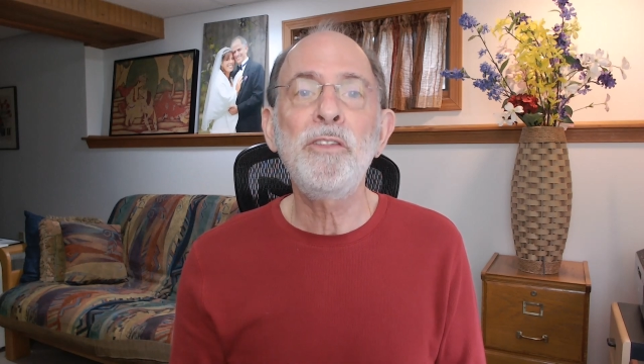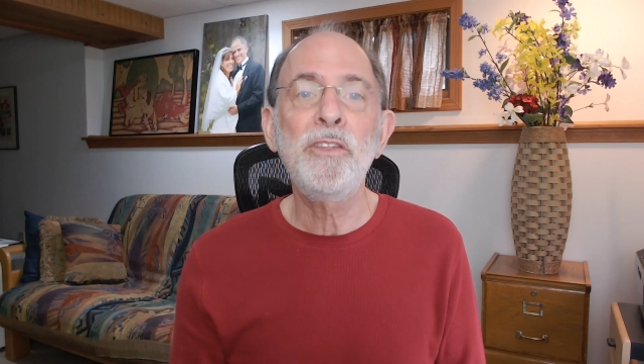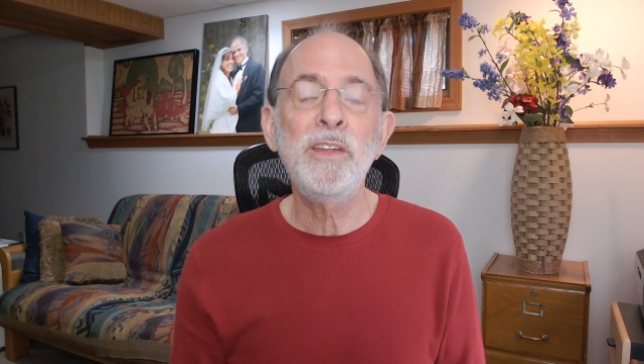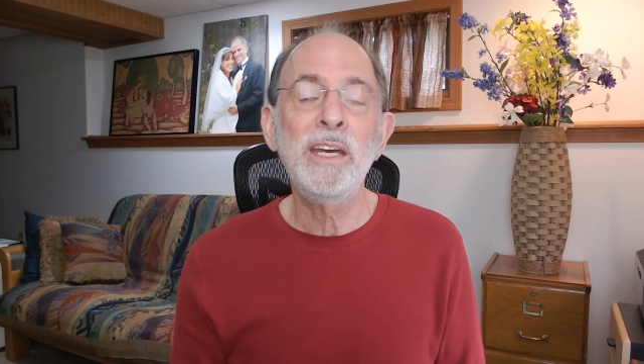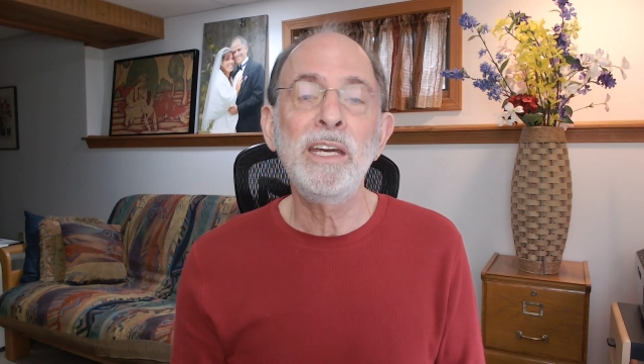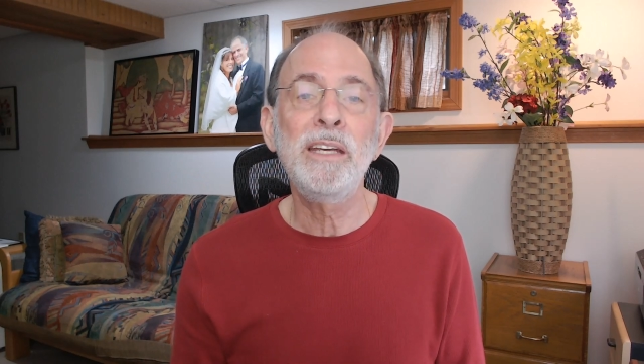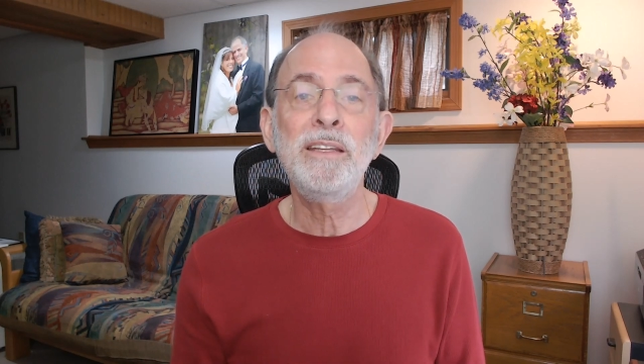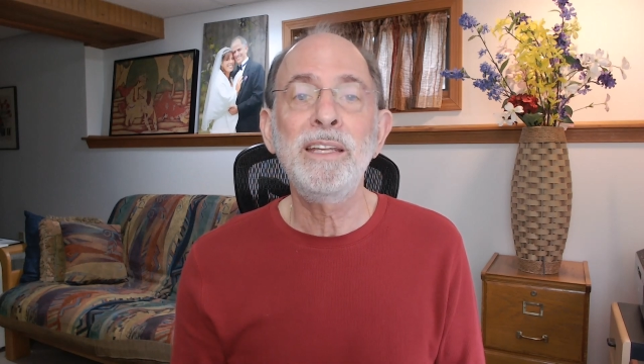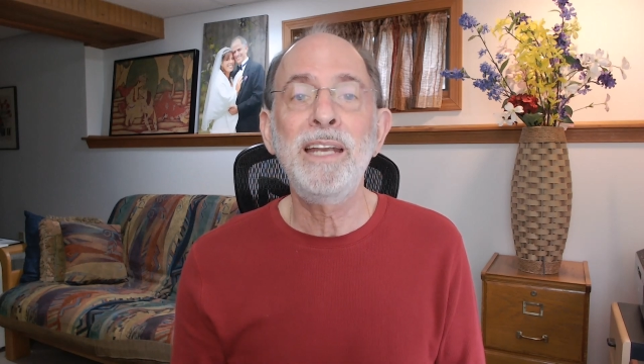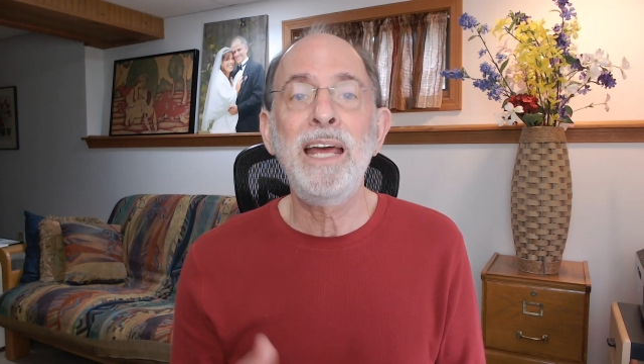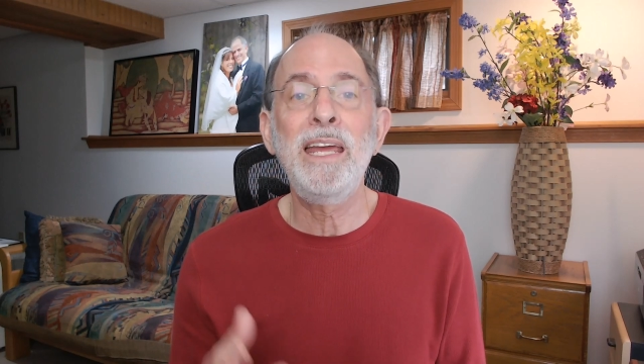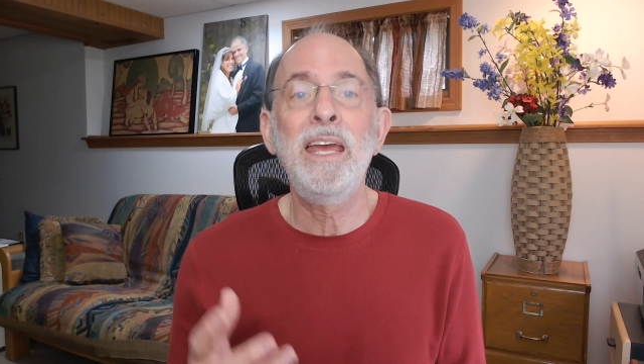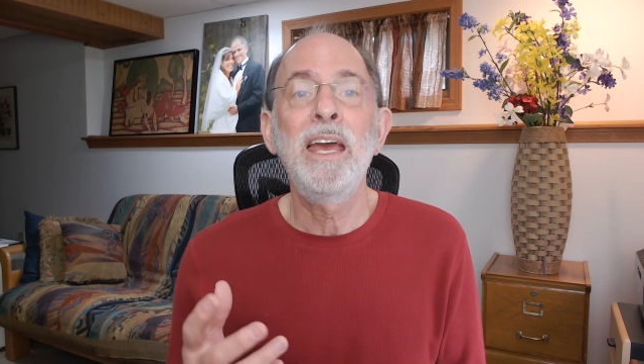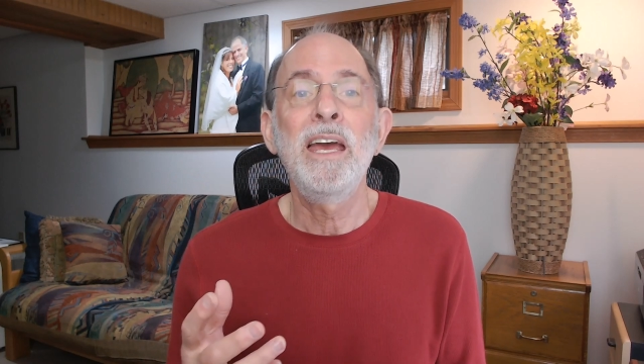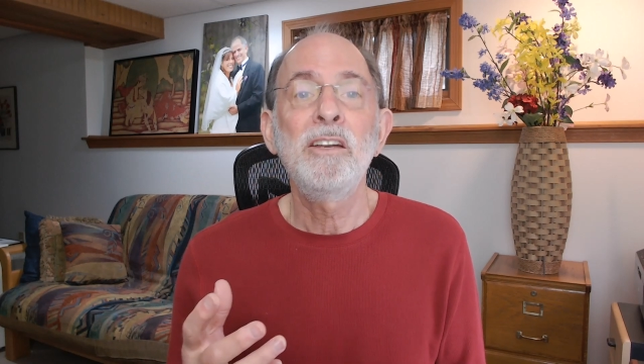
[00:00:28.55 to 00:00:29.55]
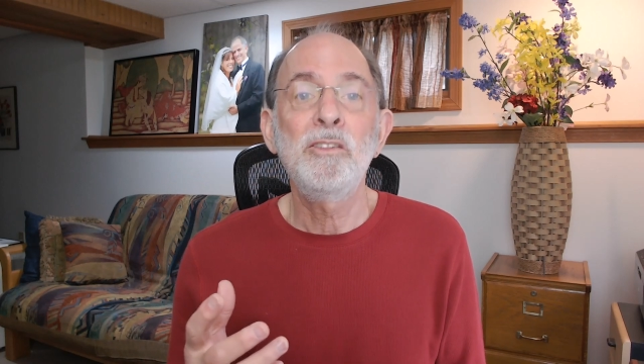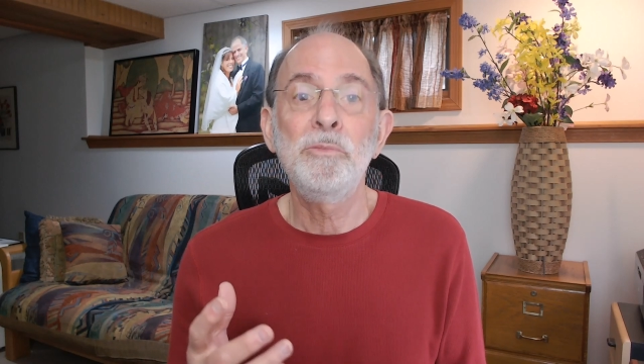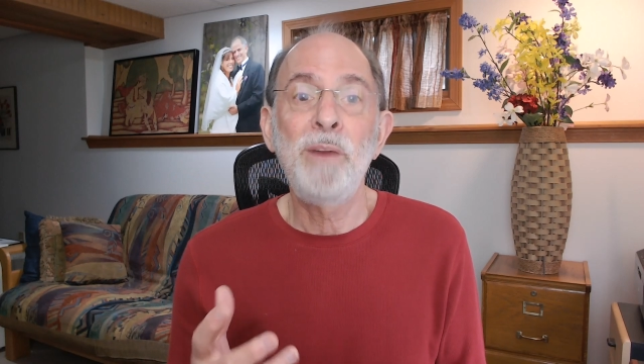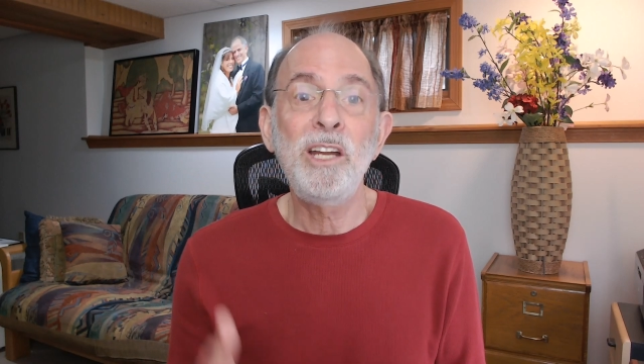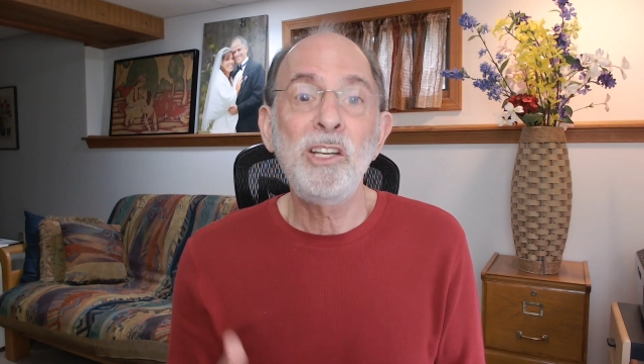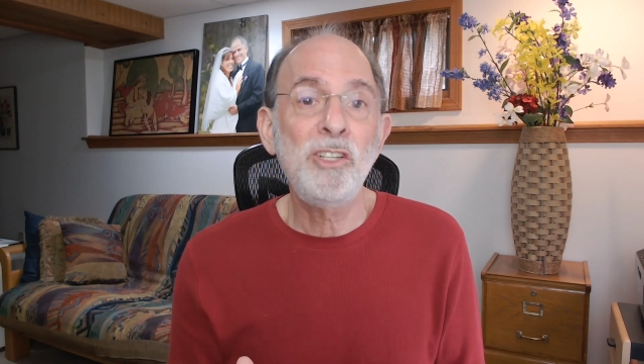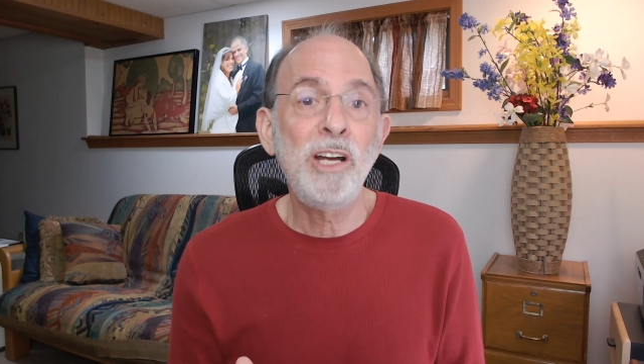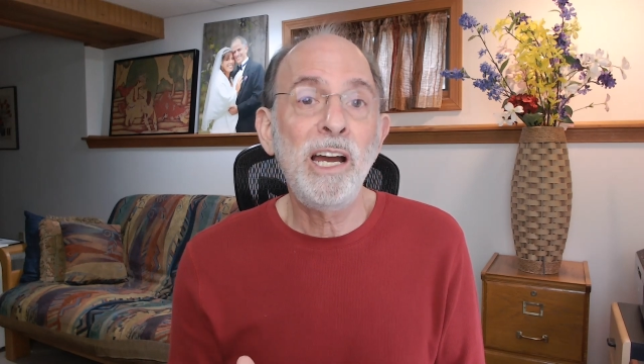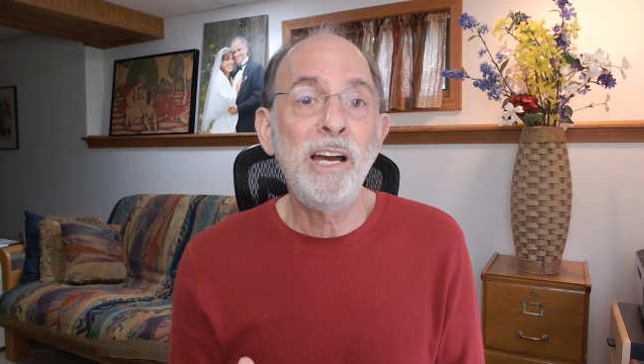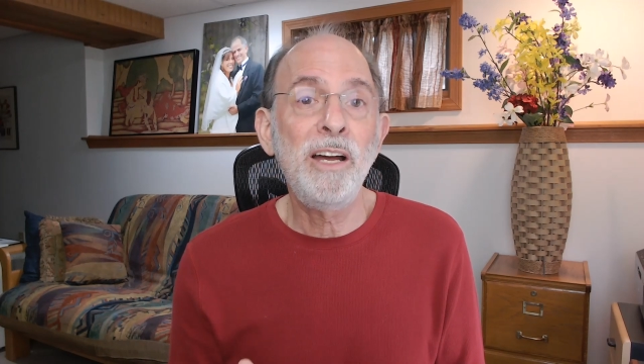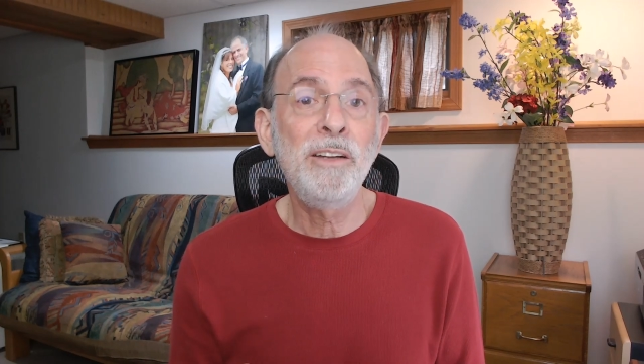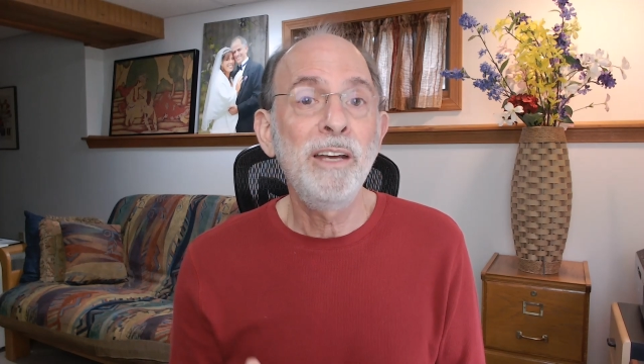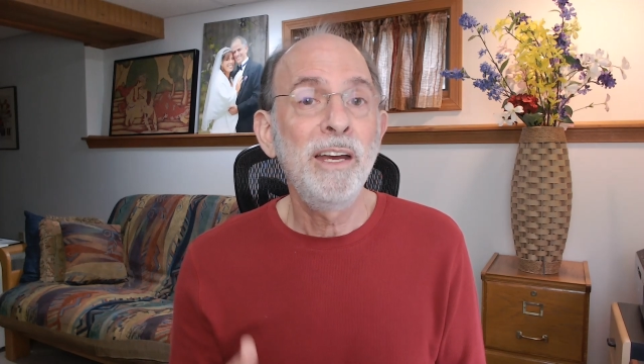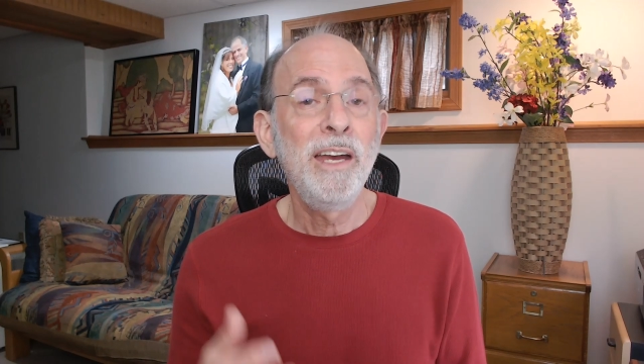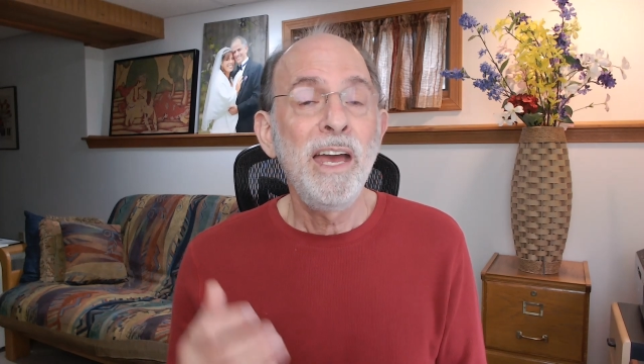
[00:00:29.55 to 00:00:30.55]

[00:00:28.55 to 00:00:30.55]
thing to my child